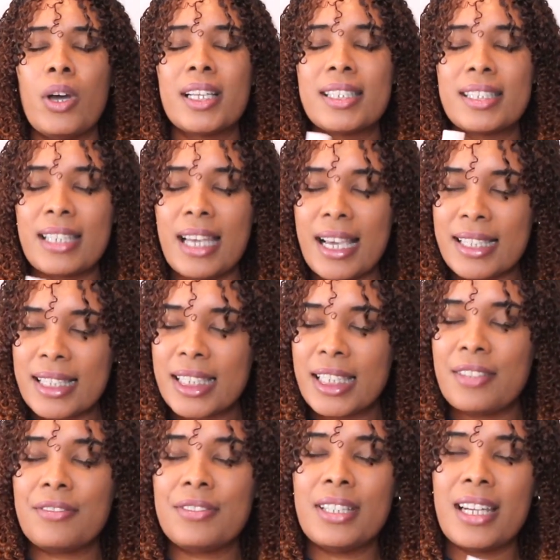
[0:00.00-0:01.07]
It does
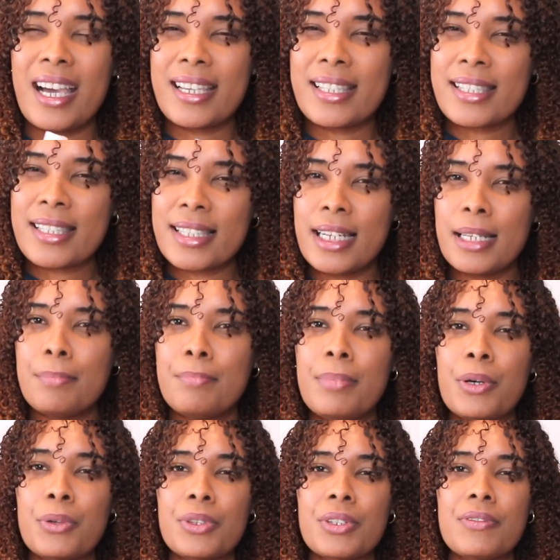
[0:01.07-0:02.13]
give nice slip.
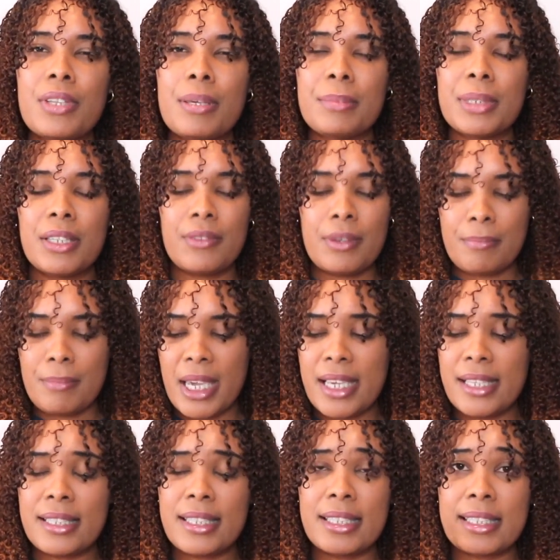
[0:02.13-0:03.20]
Both of them give
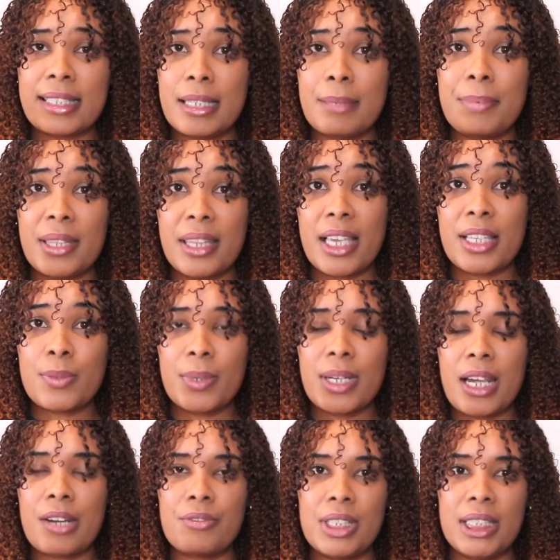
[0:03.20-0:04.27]
amazing slip, and that's what
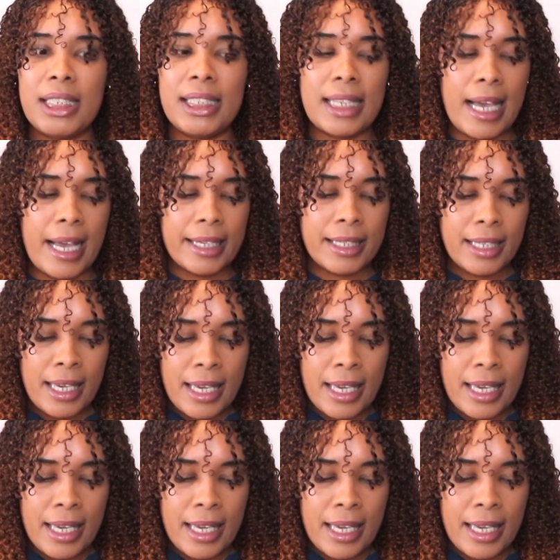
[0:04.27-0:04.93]
I really like.